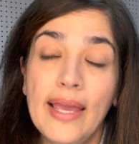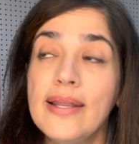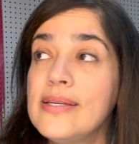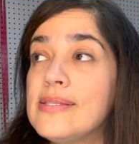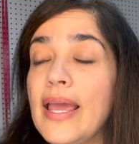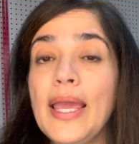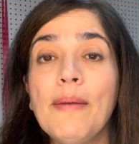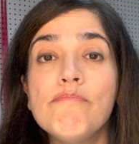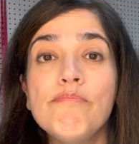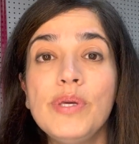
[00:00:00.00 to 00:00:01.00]
It is a
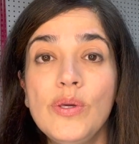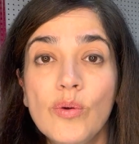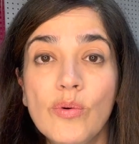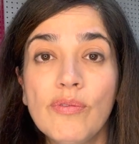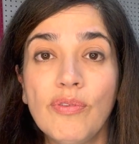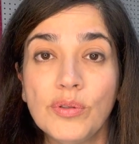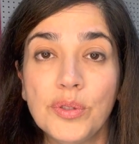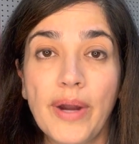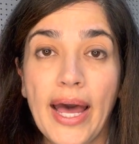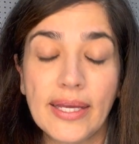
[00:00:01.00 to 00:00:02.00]
beautiful
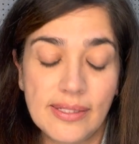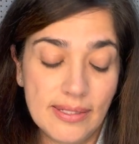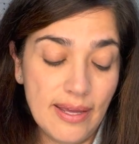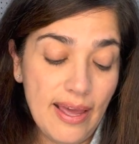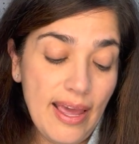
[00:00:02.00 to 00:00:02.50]
dress.